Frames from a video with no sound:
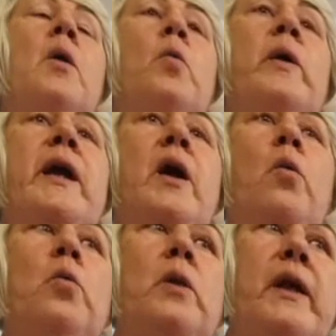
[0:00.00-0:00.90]
We
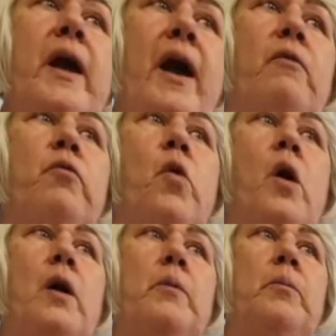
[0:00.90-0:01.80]
only have
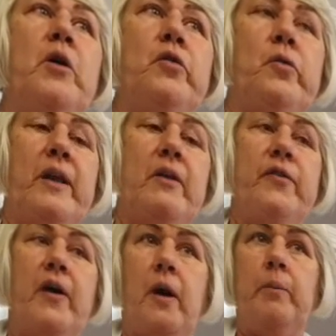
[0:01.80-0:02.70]
one mozzarella
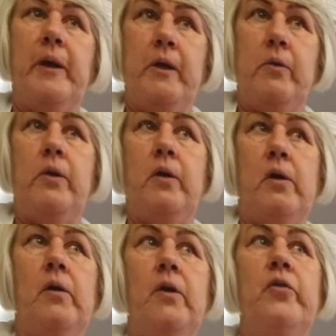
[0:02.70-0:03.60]
farm here in
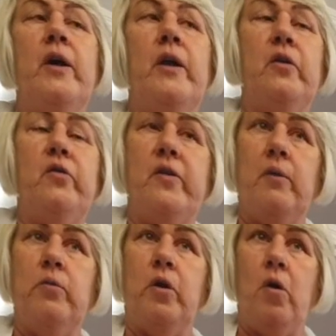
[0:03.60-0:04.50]
Ireland, and it's
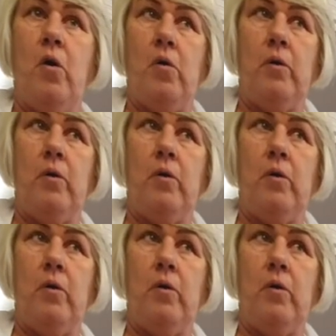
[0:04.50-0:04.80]
down in Cork.